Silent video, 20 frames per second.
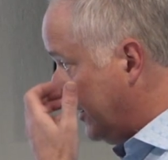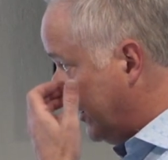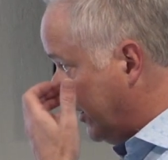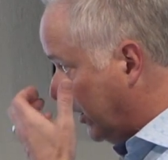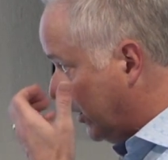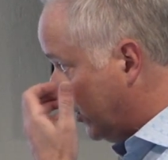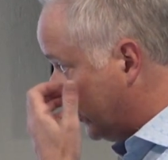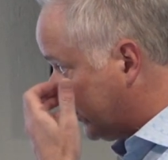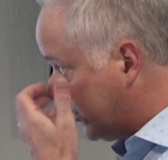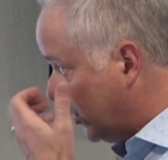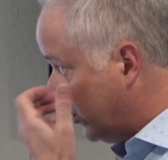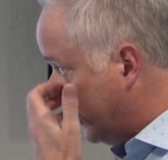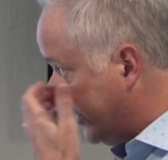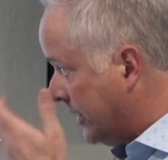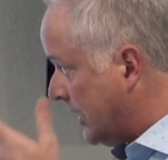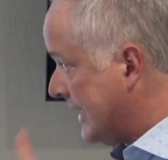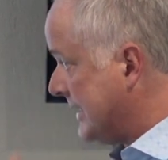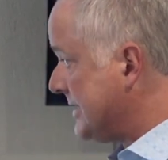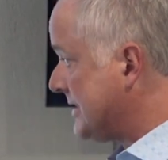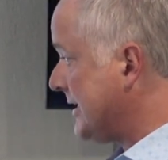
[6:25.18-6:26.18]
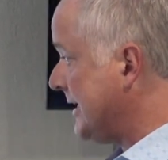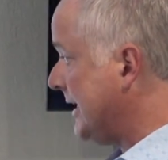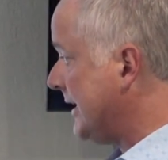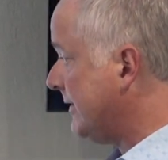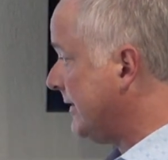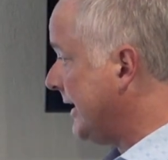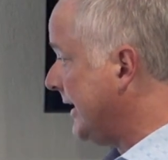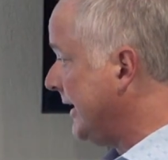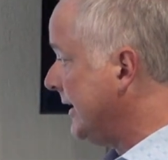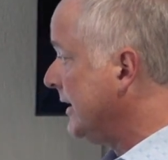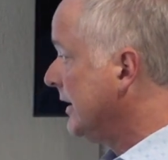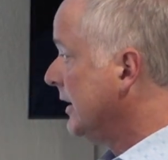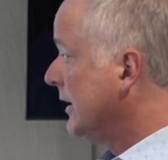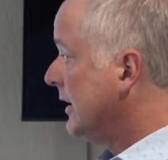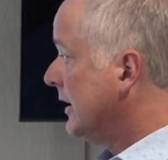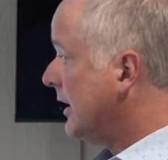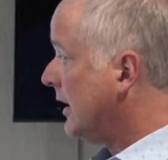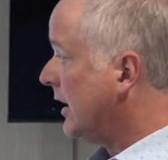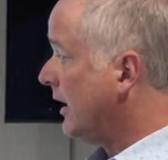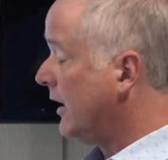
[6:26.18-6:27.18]
Also in 19, they
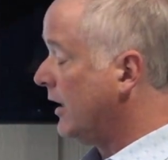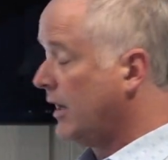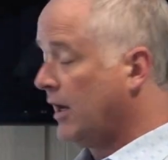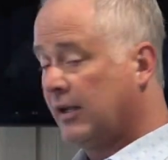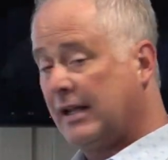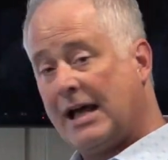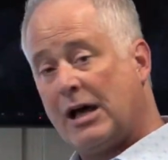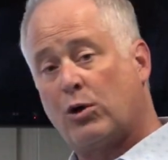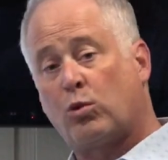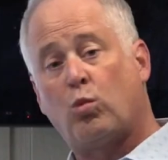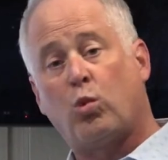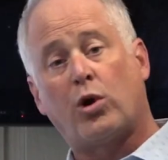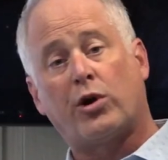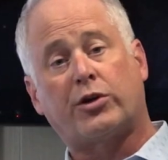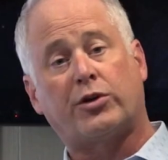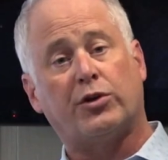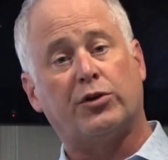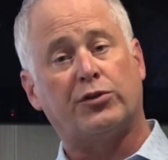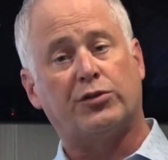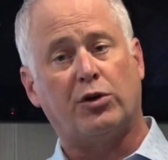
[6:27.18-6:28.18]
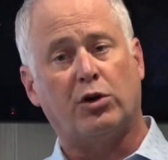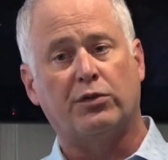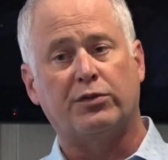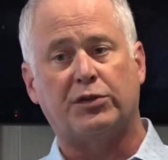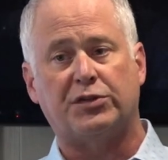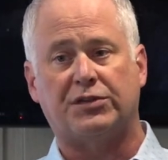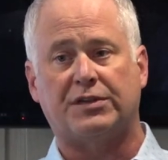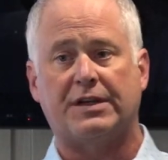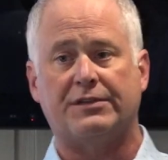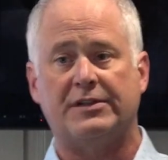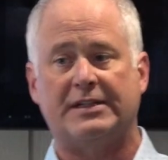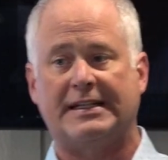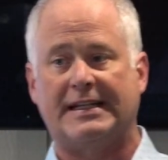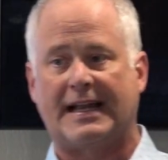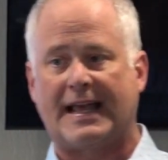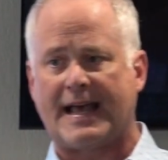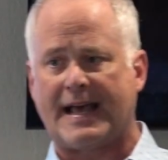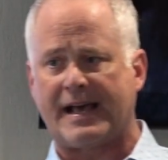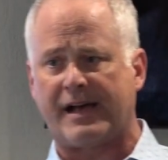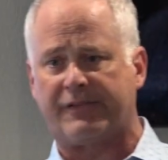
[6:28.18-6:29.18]
allowed workers over 70 and
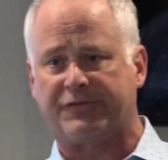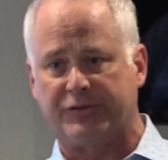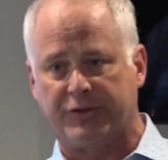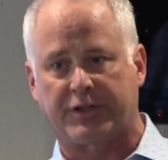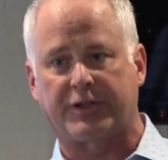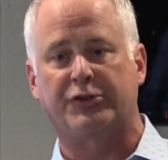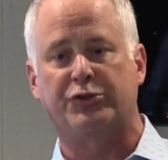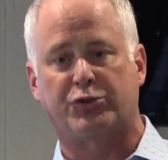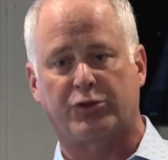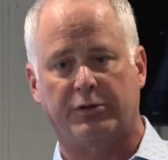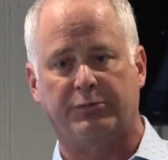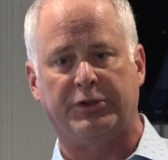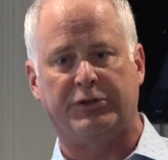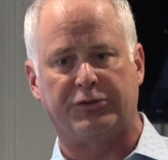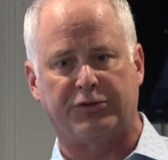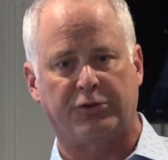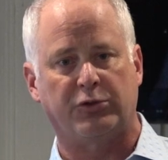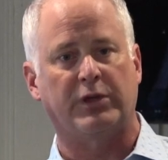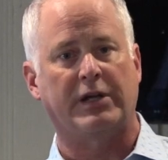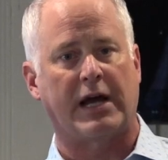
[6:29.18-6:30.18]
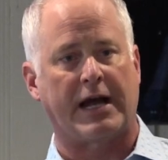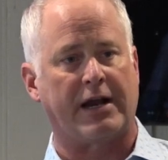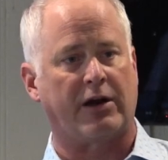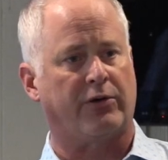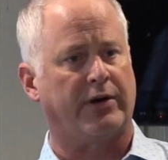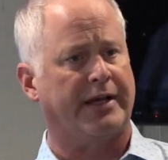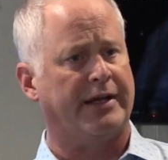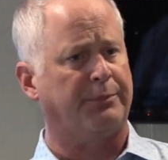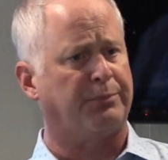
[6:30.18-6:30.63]
a half to contribute to an IRA.